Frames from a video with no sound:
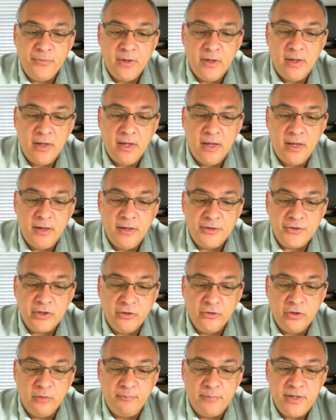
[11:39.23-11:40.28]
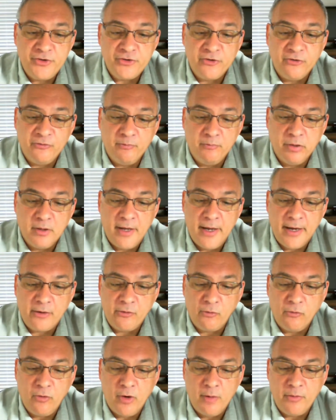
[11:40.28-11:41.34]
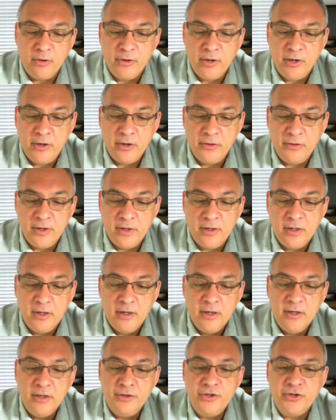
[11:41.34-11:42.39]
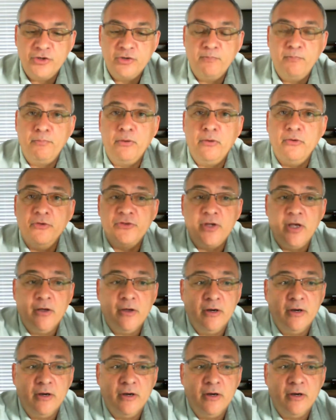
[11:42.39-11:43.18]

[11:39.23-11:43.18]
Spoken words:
and it's a little piece of black rubber here that just pulls out.